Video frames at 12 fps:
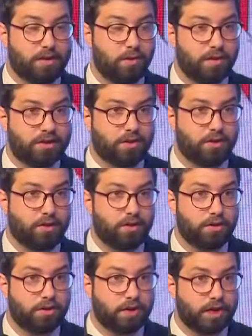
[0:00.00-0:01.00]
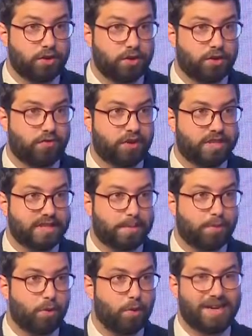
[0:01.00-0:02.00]
Western countries, for
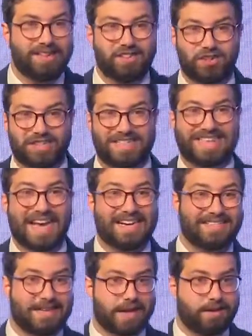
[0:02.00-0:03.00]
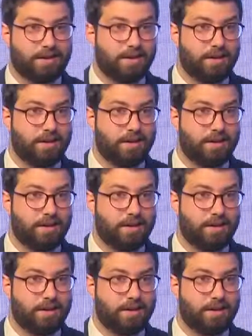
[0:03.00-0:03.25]
example, when there's a tax hike